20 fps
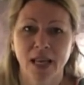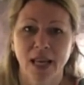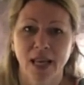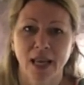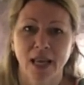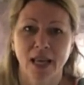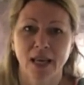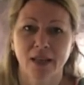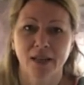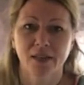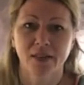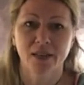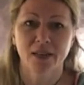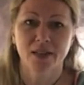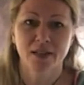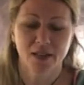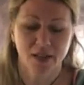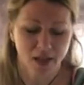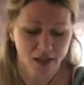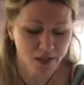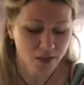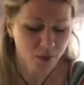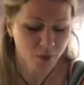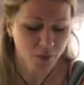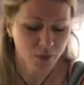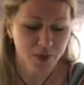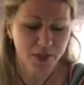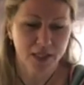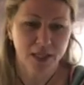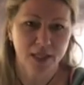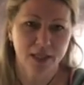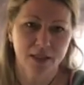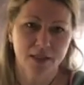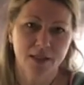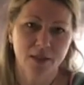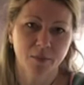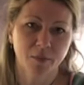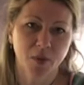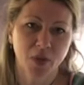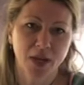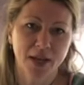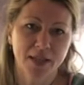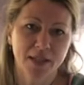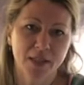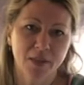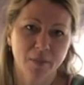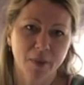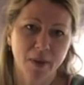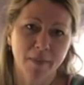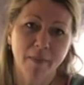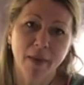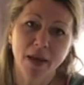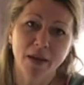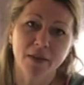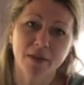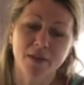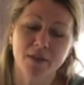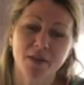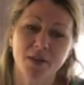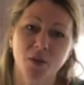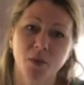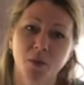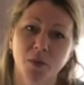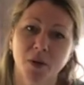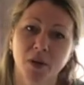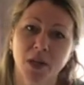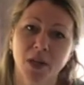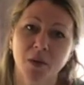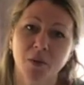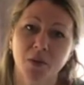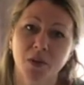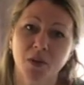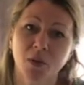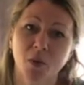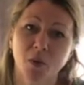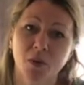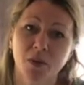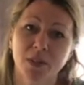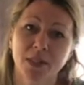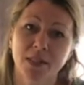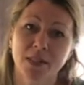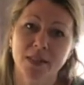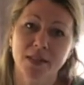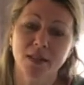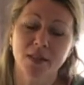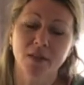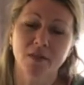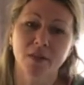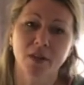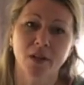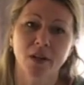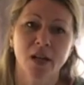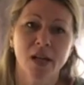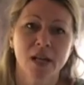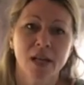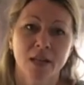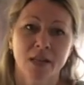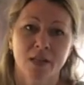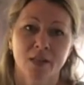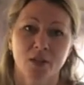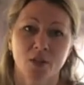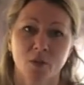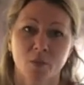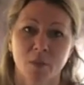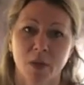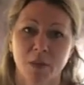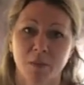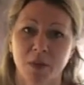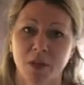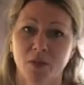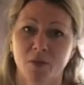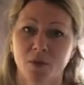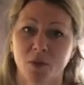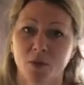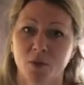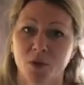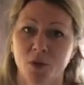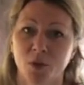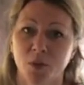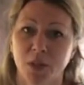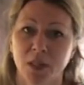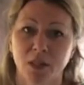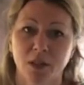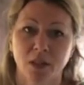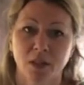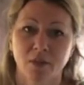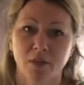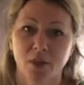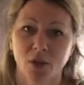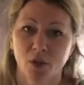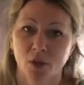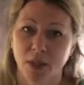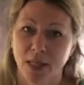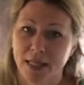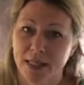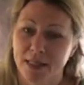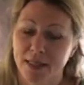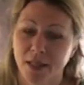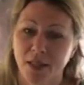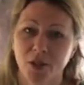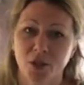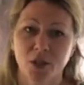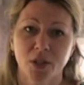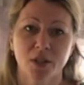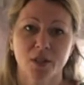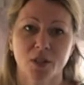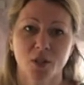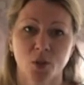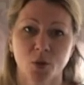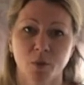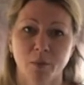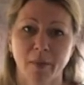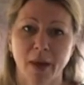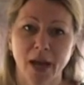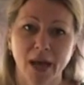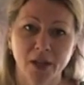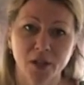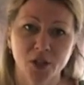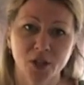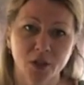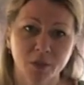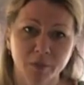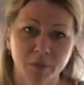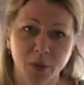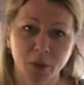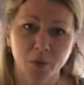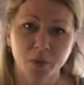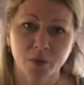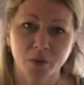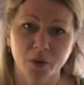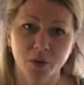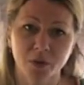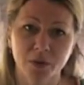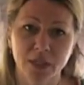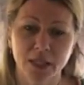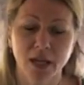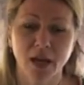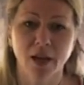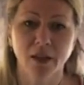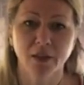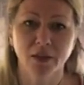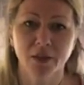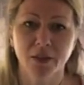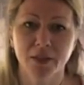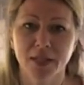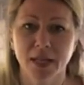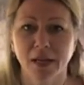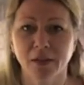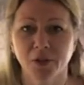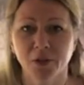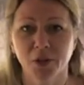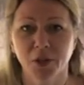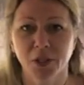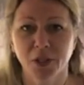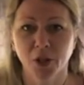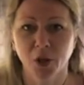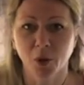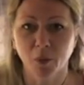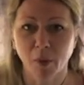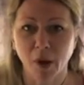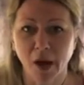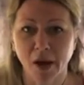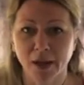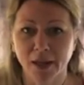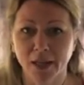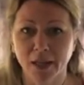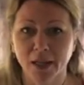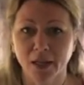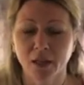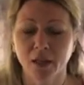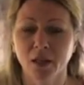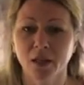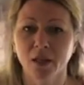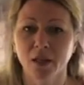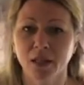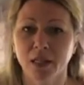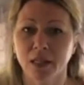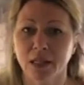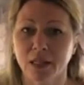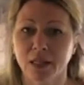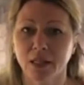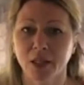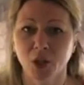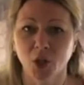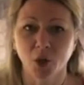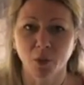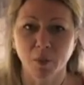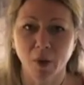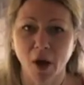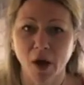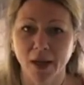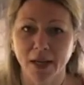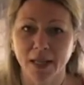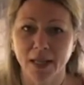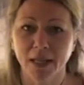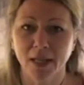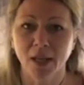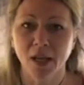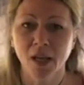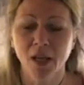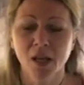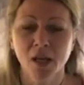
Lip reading: And in this case, we're seeing it symbolized by metals. So working with gold and silver. So maybe if you do healing visualizations, to imagine both those colors entering your body, healing your body.